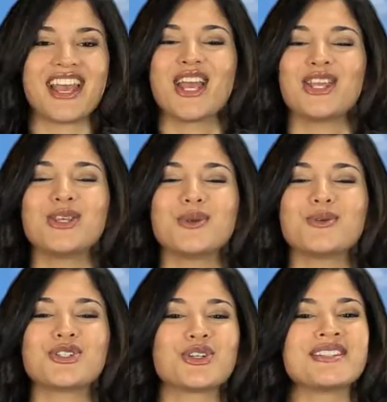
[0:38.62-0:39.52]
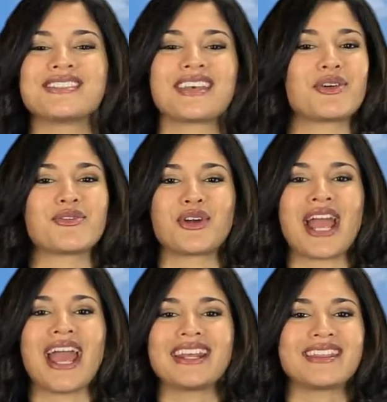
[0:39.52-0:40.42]
You shouldn't settle for
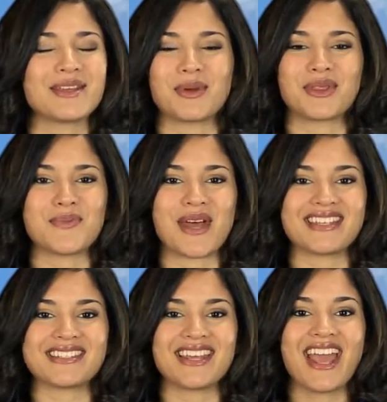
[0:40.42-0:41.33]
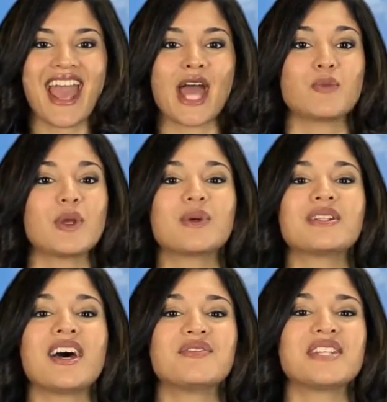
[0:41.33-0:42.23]
anything but the best, and we would
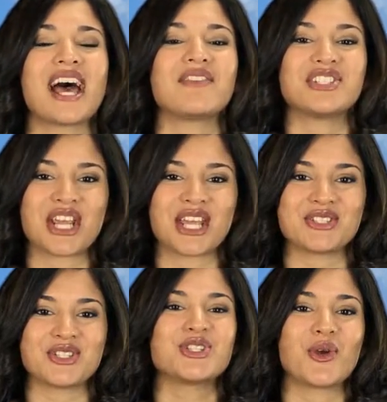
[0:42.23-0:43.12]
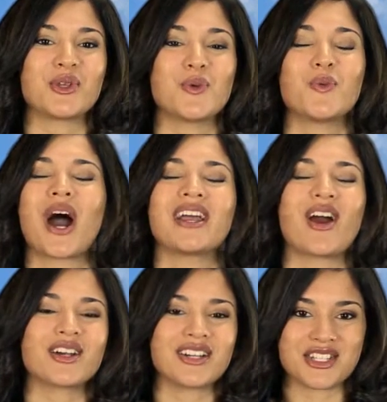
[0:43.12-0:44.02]
love to have a chance to show you why
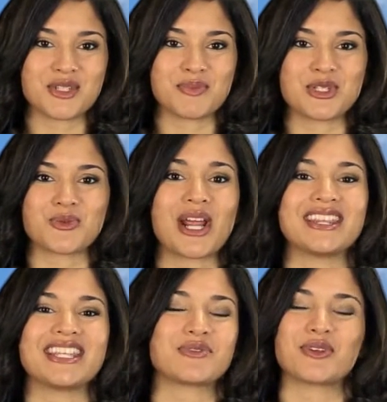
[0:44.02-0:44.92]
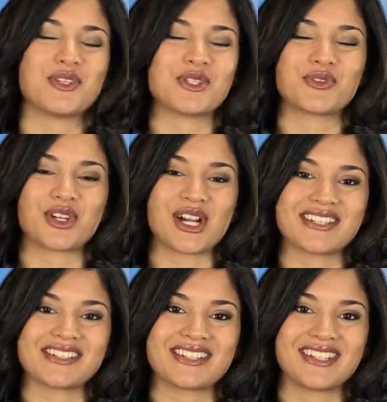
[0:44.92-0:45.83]
our customers write these reviews for us.